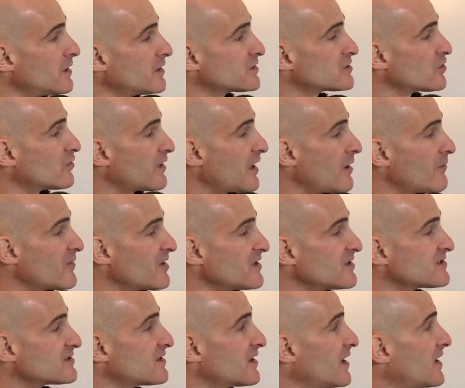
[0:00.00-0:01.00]
So that
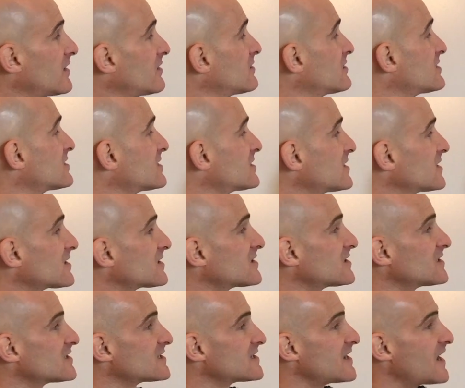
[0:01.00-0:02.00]
means that
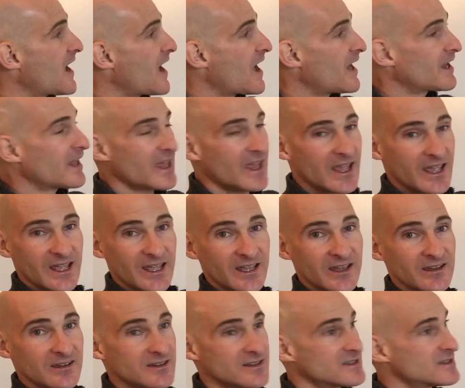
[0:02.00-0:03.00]
6 is not
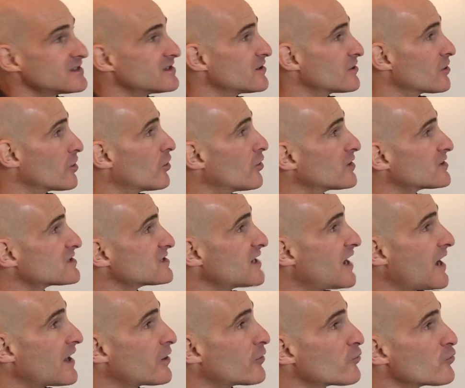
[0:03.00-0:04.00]
a 0. It's
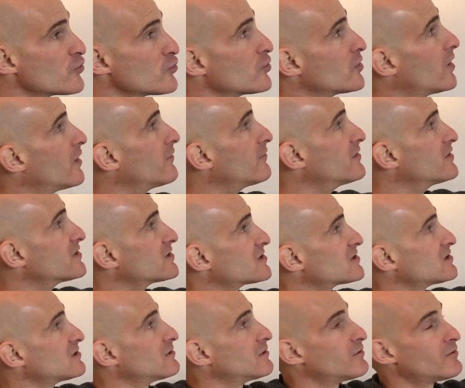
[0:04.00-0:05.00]
not a root of
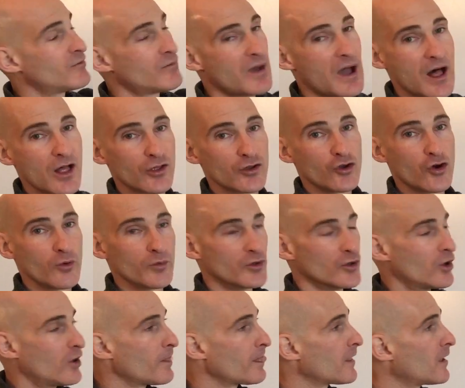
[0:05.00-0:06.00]
this
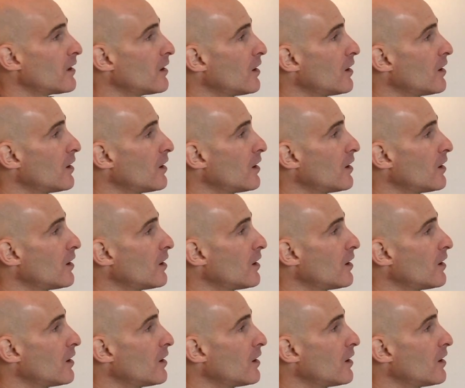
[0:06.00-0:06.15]
polynomial.